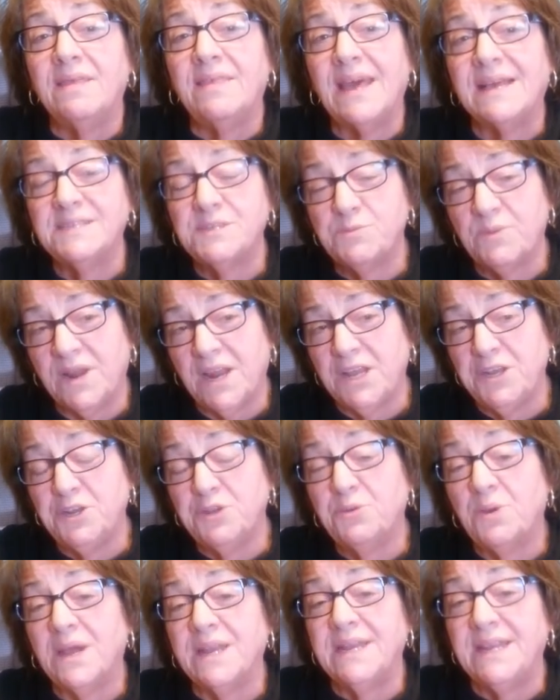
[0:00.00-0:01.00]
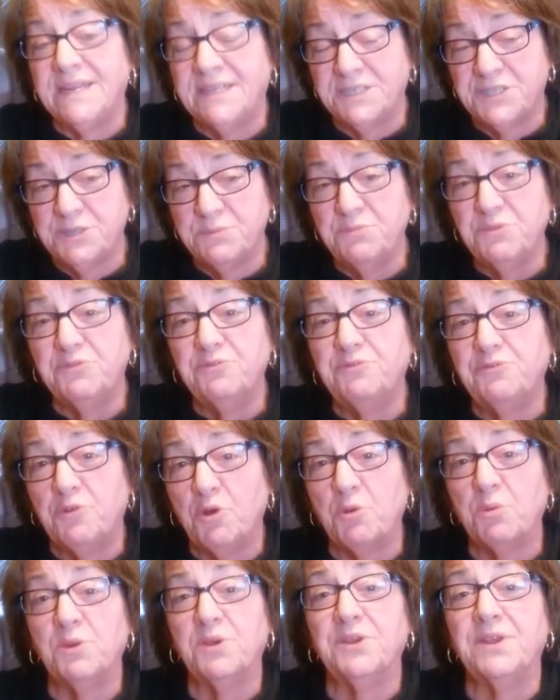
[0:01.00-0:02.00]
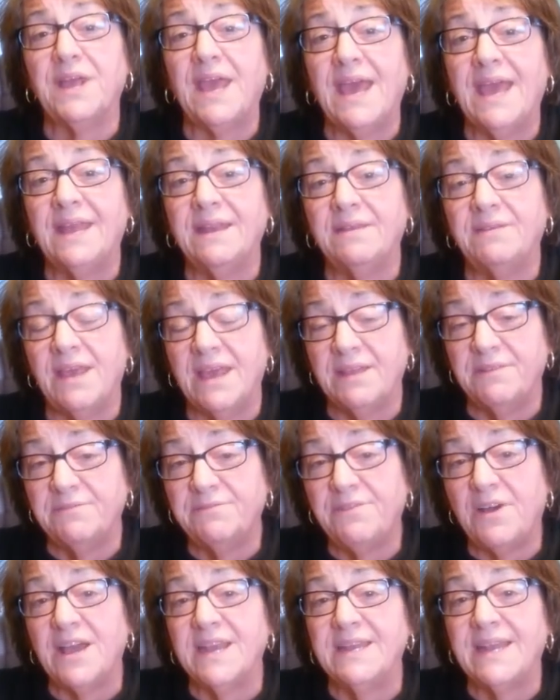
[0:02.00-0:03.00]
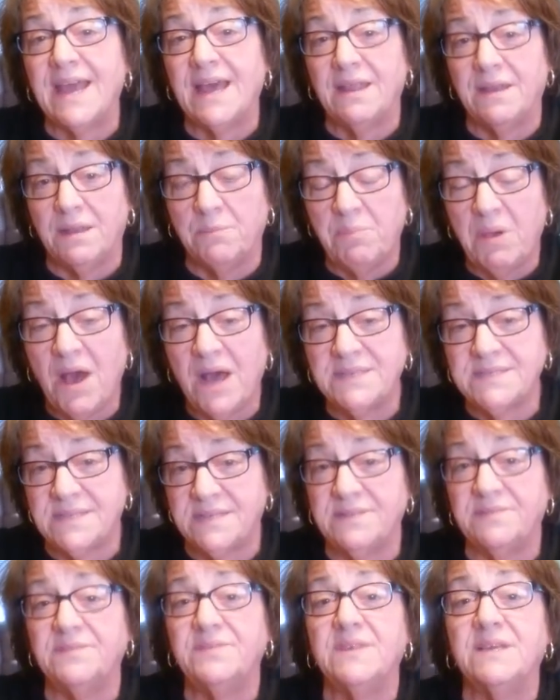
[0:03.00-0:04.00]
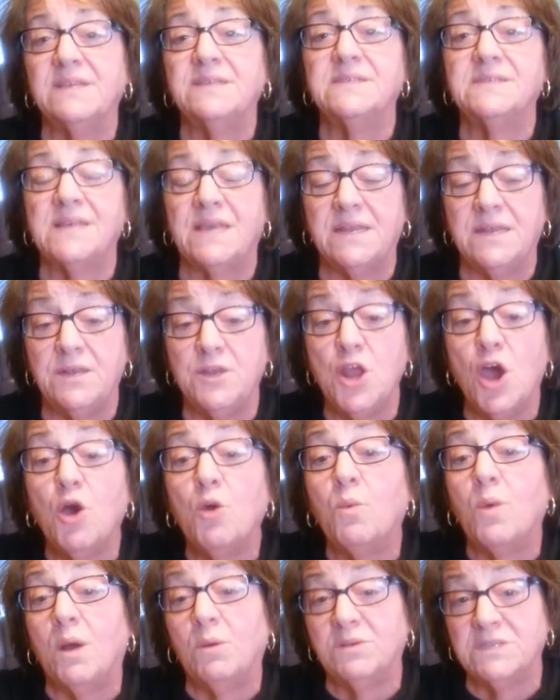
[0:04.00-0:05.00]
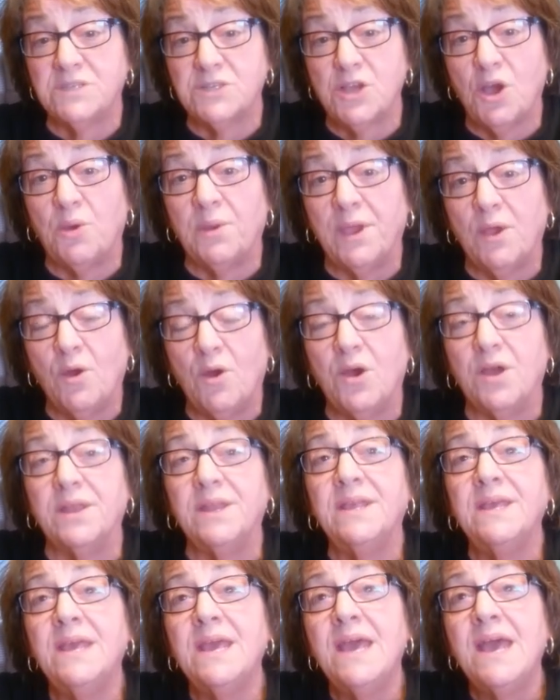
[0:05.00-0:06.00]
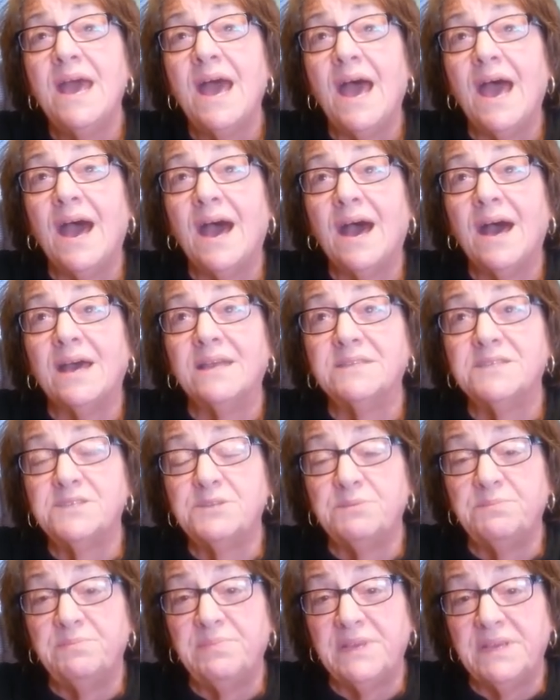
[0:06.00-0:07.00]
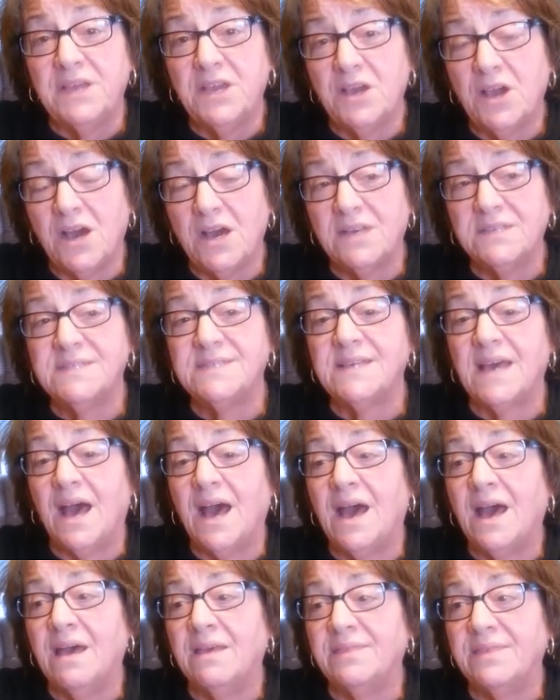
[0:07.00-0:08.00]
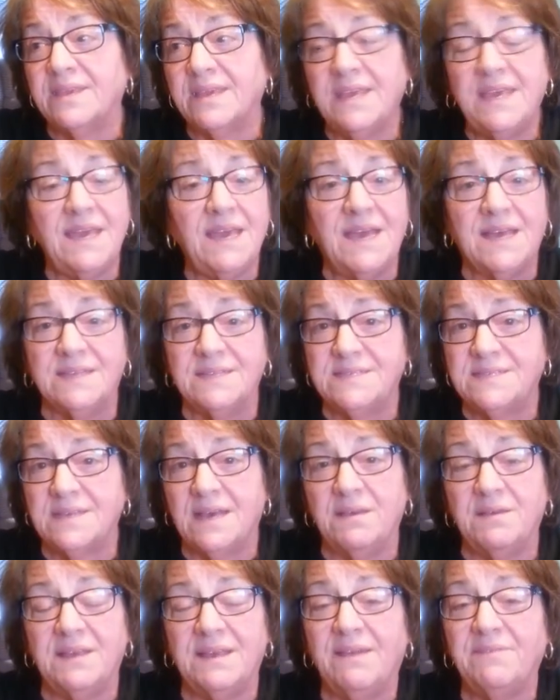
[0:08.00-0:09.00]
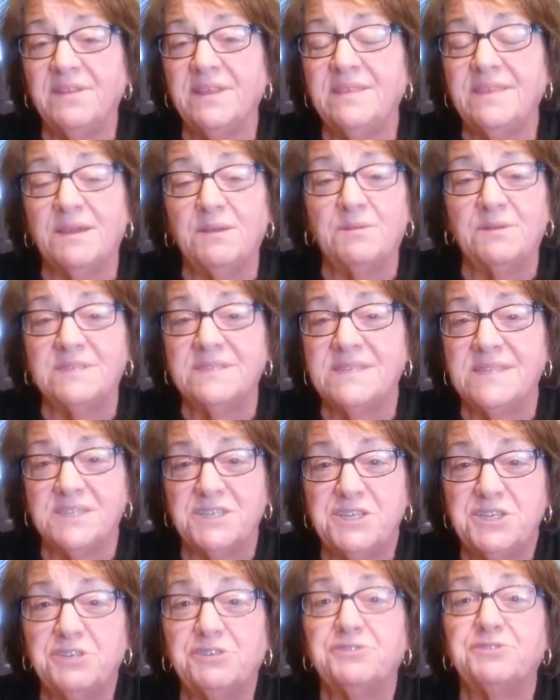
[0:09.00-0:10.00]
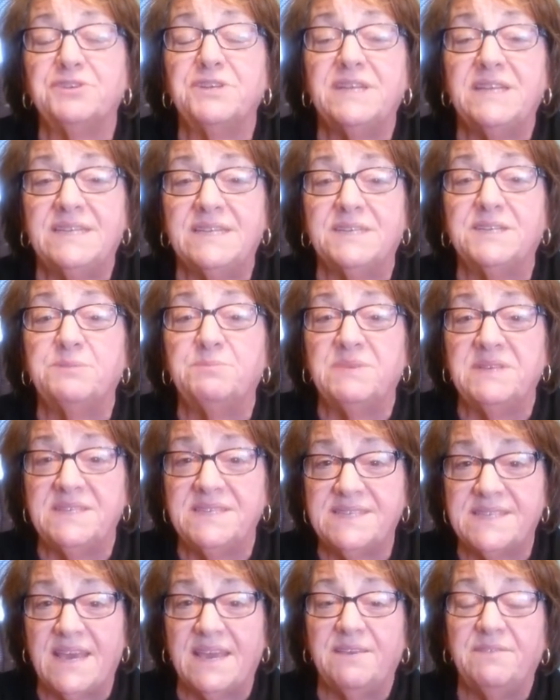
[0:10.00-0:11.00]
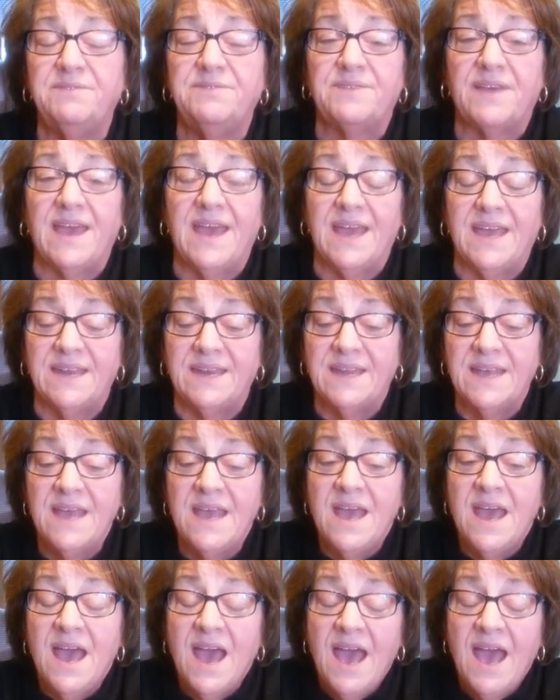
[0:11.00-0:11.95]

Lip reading: that's when I knew I needed to move forward and find out positive things and know what was going on. Because the kids, everything was the children needed to be safe, and